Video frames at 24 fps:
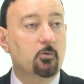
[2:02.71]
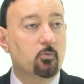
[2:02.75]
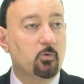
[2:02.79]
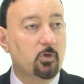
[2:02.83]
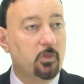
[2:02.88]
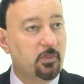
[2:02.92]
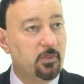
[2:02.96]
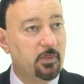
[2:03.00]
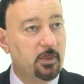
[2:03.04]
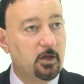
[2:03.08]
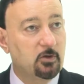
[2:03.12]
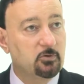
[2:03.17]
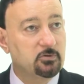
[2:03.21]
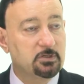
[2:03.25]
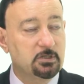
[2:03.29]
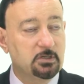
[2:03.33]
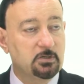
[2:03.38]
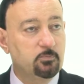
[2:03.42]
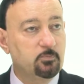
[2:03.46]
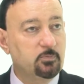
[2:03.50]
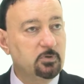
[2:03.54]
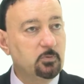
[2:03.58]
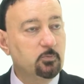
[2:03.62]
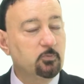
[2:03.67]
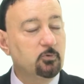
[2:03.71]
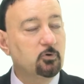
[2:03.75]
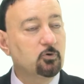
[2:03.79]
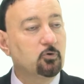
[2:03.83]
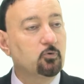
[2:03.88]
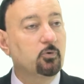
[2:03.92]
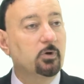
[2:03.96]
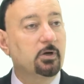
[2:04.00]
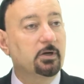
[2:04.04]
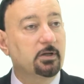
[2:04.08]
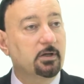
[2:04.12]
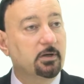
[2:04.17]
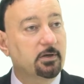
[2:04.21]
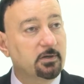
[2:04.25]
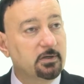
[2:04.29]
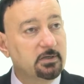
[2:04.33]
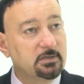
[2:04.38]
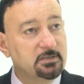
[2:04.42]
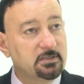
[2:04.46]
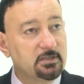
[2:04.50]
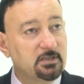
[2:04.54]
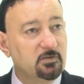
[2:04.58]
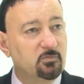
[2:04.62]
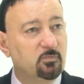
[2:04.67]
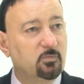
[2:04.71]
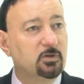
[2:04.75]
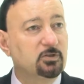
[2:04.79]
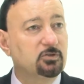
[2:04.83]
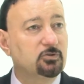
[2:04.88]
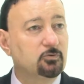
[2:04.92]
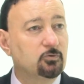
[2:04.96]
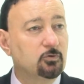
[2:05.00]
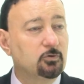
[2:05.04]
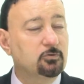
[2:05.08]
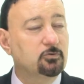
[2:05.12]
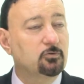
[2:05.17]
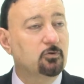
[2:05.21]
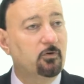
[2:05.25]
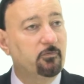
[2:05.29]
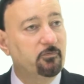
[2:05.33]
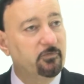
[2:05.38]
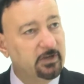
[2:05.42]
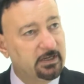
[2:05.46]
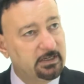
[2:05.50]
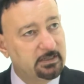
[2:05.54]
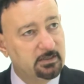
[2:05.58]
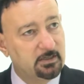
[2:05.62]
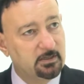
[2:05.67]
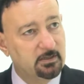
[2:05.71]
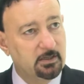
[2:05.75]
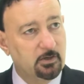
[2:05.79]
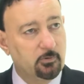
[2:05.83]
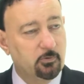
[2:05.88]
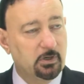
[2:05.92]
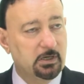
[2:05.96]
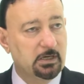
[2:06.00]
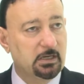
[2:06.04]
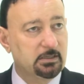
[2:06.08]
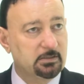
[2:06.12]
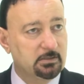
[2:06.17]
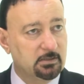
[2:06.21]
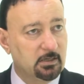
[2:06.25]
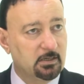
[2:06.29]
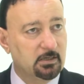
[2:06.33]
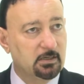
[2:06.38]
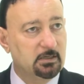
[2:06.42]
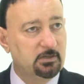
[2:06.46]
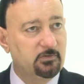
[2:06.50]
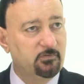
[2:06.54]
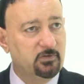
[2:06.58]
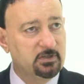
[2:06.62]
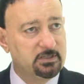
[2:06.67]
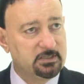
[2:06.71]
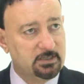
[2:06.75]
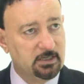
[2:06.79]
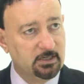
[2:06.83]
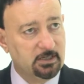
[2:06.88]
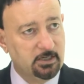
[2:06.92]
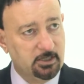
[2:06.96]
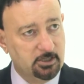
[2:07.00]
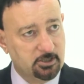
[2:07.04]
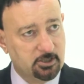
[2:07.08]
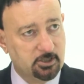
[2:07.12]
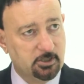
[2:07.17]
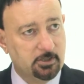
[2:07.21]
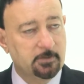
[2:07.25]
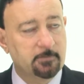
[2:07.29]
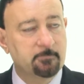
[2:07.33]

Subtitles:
1,000 people who were arrested but not convicted. They were under investigation.